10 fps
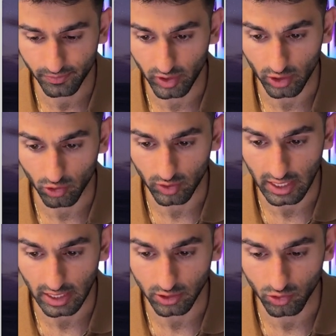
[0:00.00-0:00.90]
we can
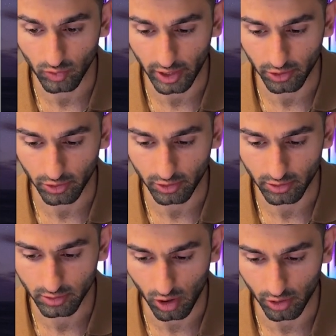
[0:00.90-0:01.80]
create a new record
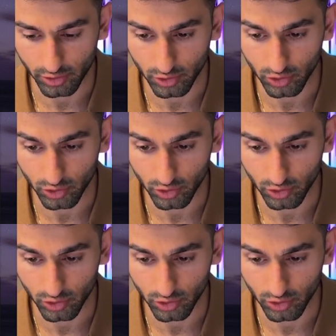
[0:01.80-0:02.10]
on the